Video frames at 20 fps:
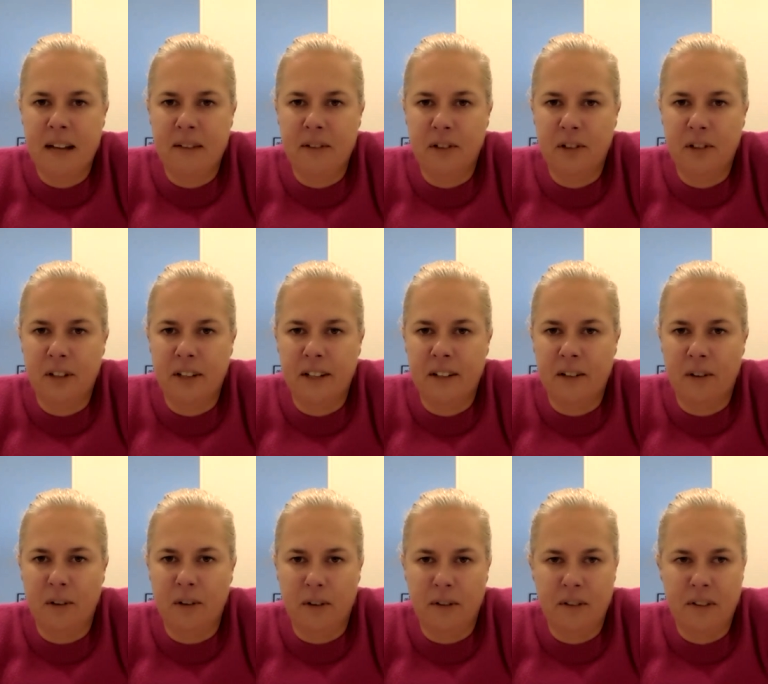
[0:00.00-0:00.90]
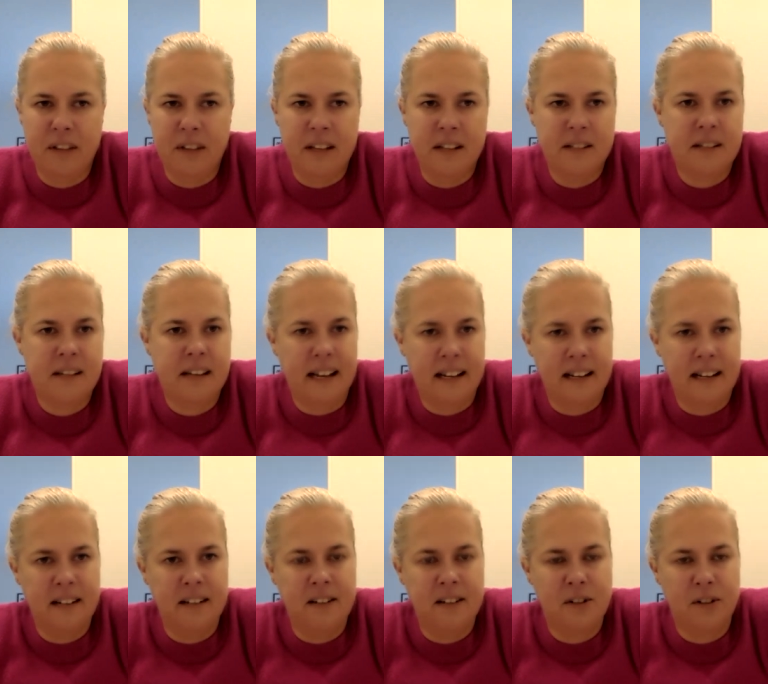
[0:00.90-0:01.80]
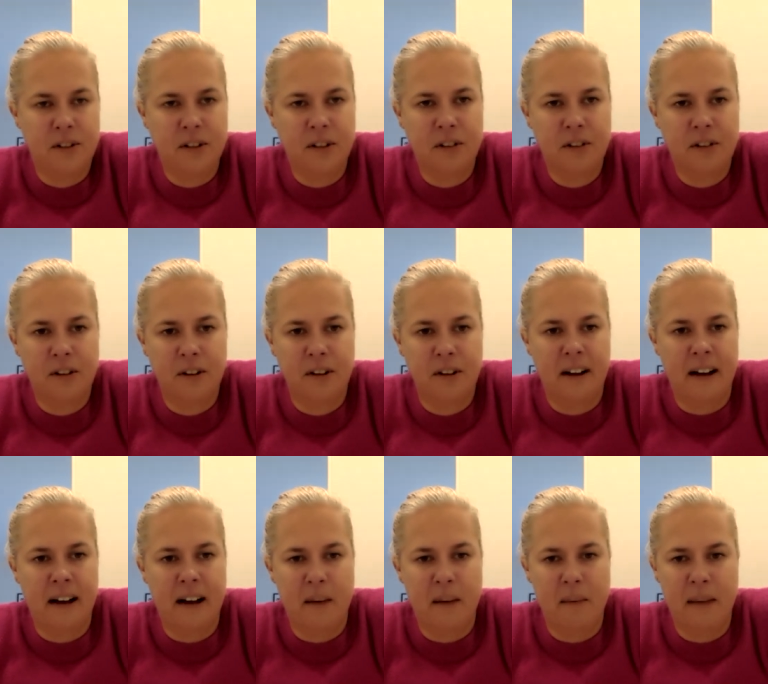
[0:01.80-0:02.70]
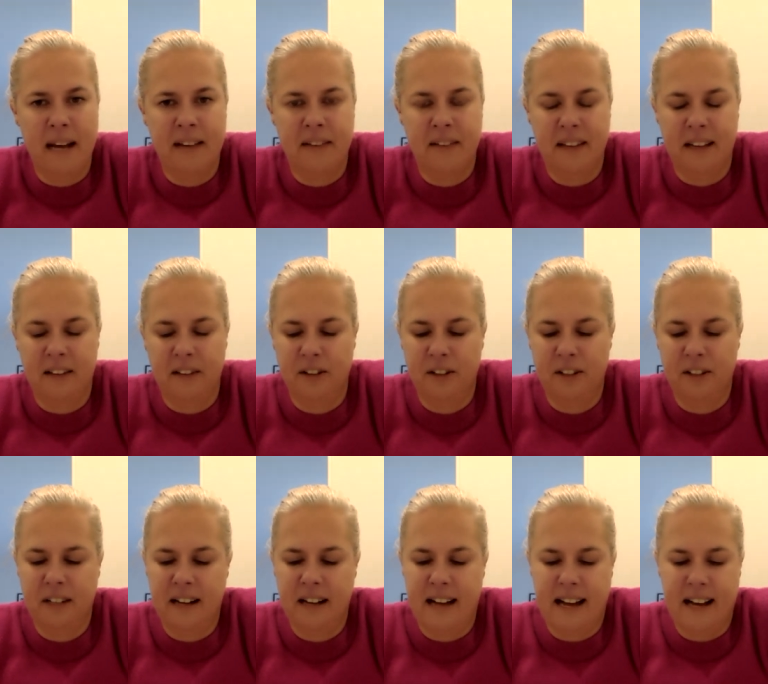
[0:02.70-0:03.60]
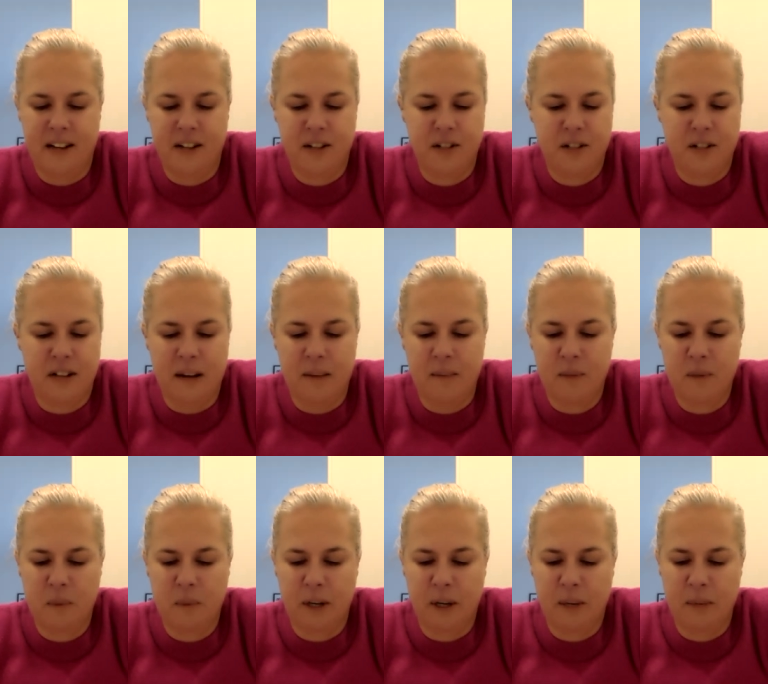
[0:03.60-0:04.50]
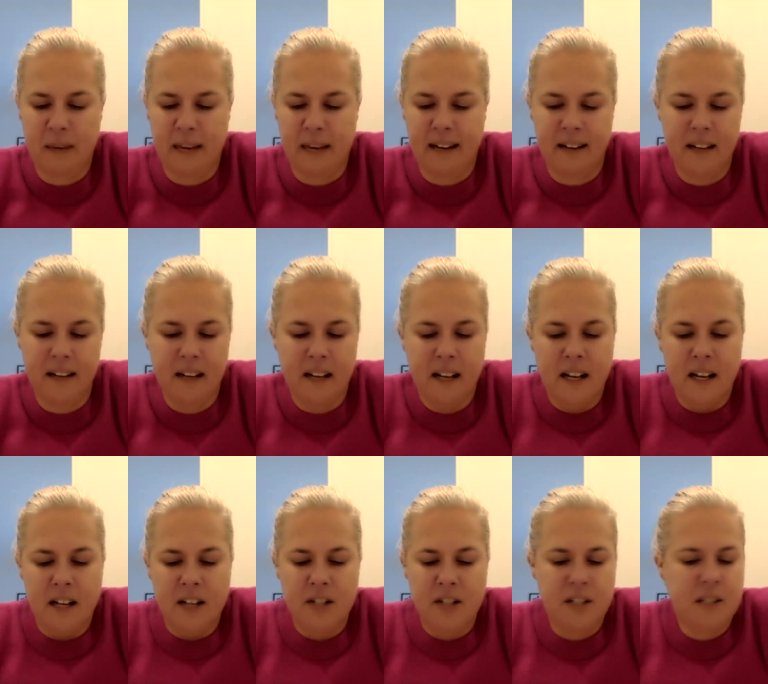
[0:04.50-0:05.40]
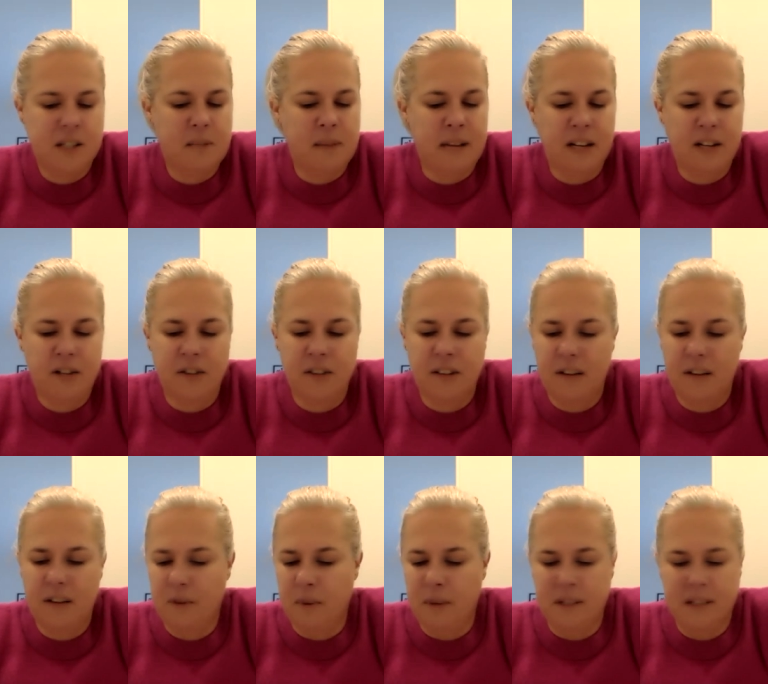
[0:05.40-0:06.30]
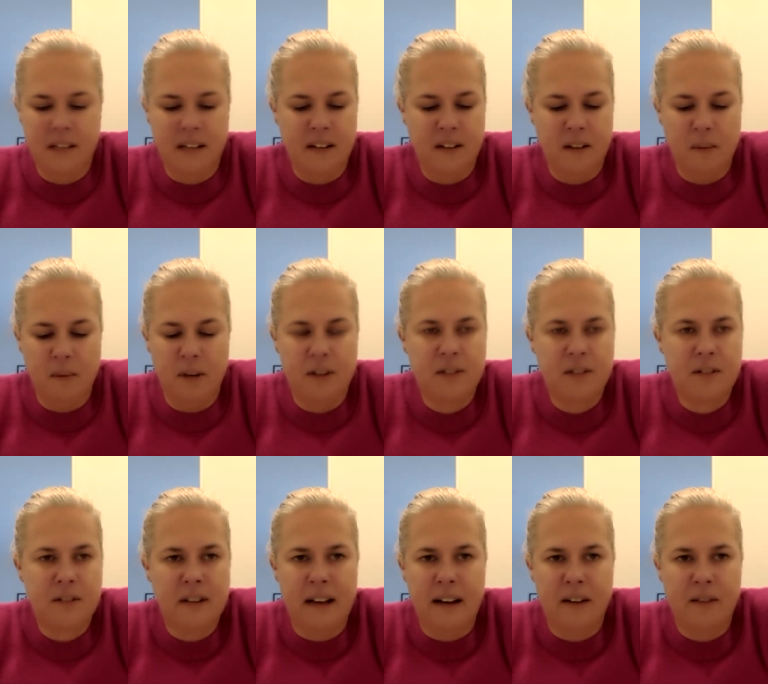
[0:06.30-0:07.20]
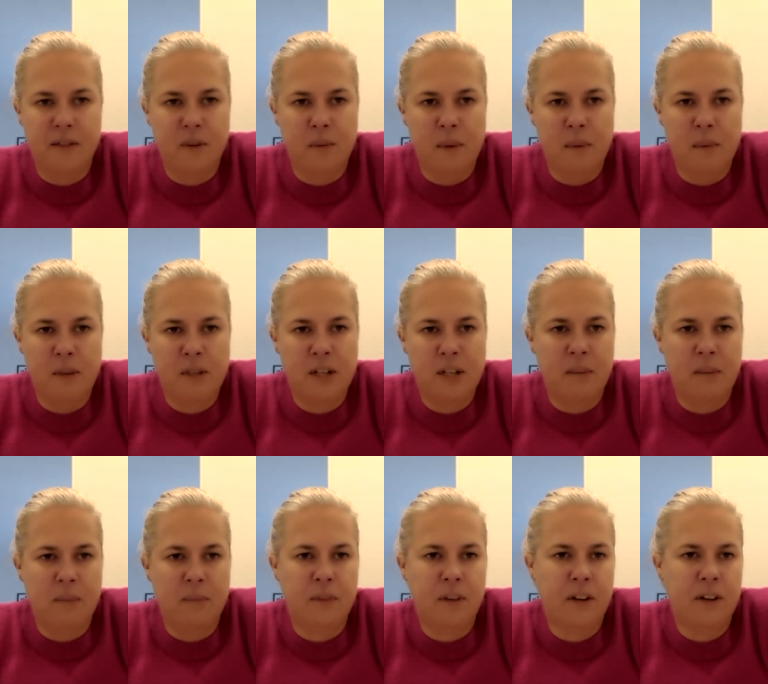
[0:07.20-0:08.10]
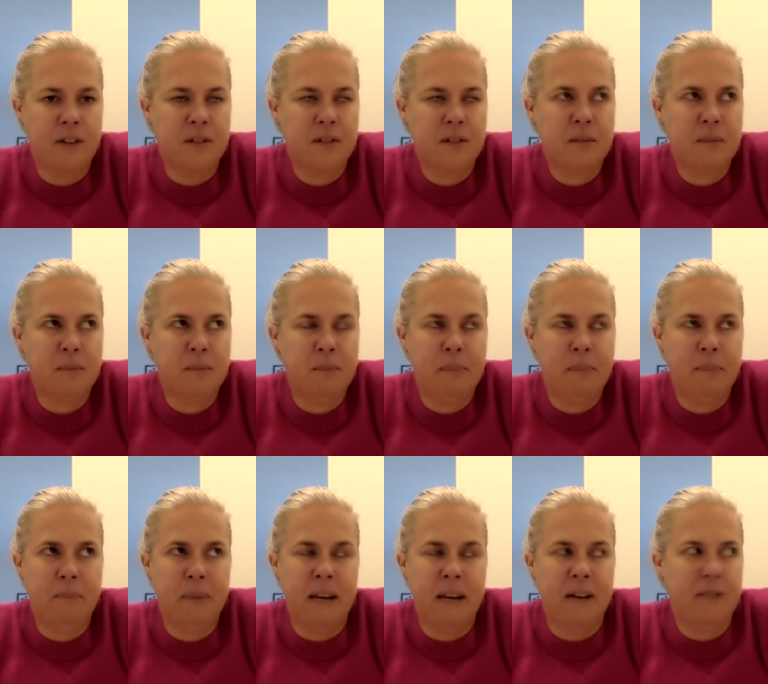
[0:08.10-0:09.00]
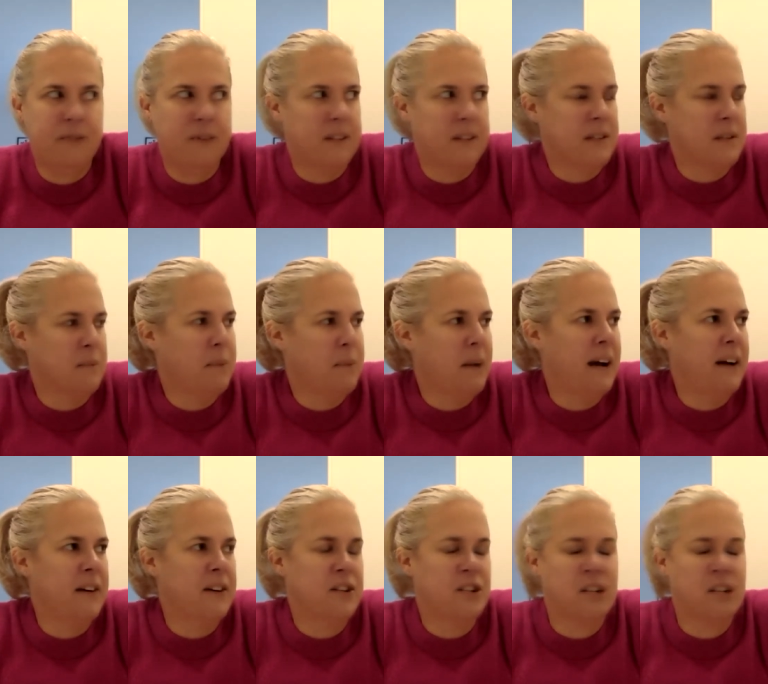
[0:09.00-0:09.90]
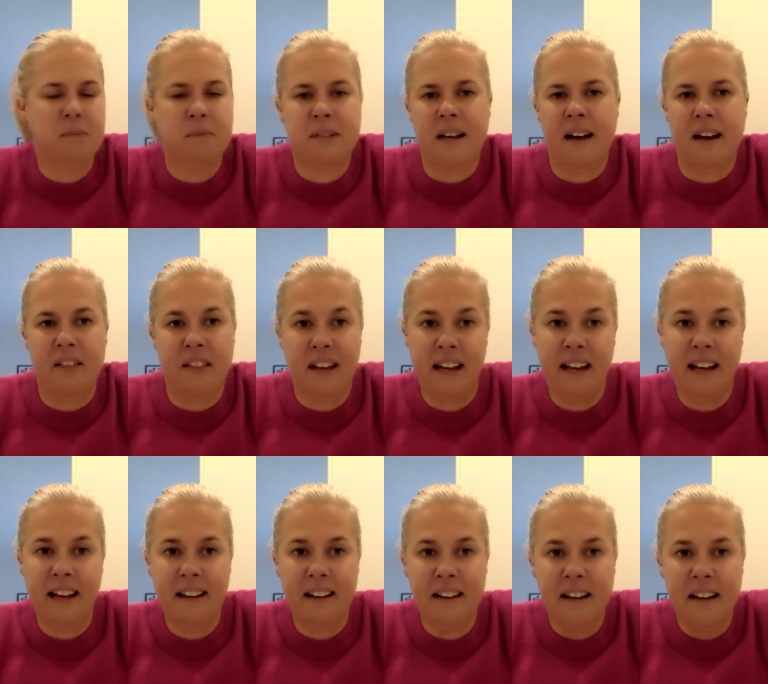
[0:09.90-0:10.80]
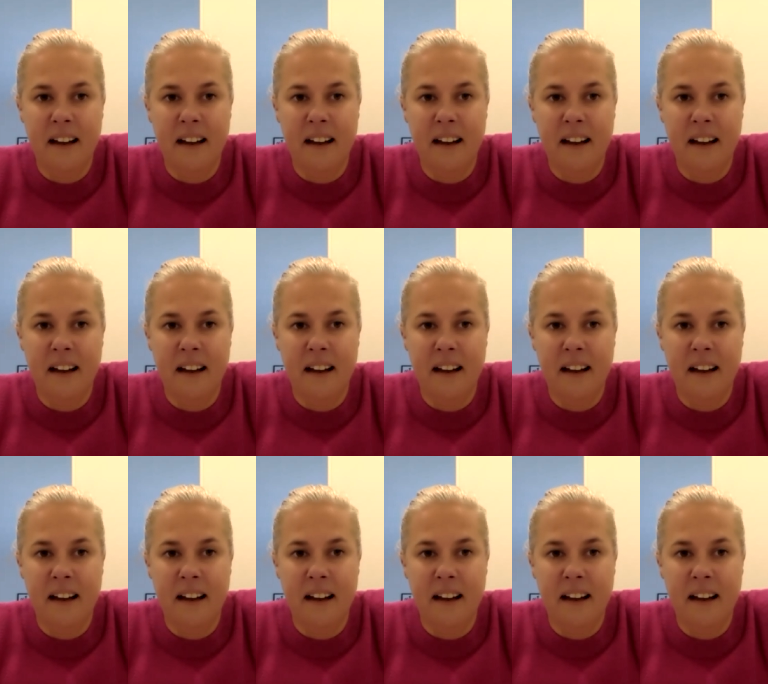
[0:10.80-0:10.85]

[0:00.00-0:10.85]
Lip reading: have a look at all of the things Katie took you through and that Luke and Ash spoke about, just to make sure that everyone's getting the most out of your membership. Those benefits and partnerships are there,